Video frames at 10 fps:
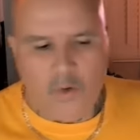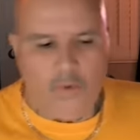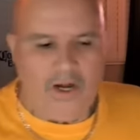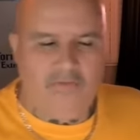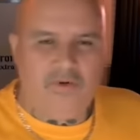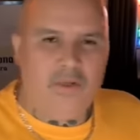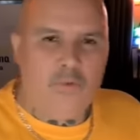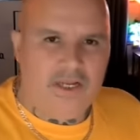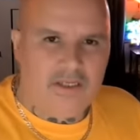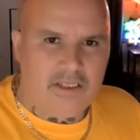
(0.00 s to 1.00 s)
whenever he
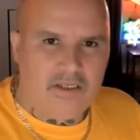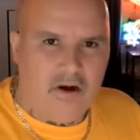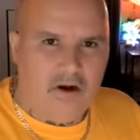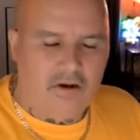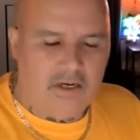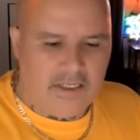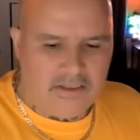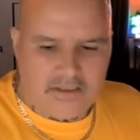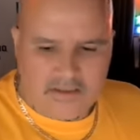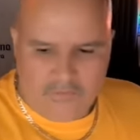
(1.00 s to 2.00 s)
would hit the yard
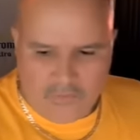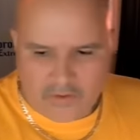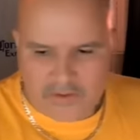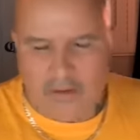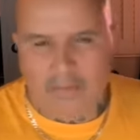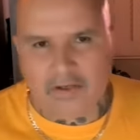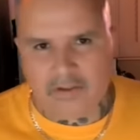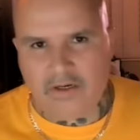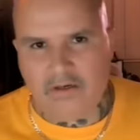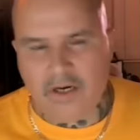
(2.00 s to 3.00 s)
is to first come
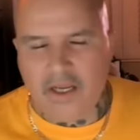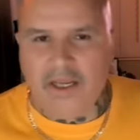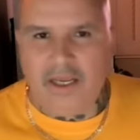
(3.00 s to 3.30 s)
out there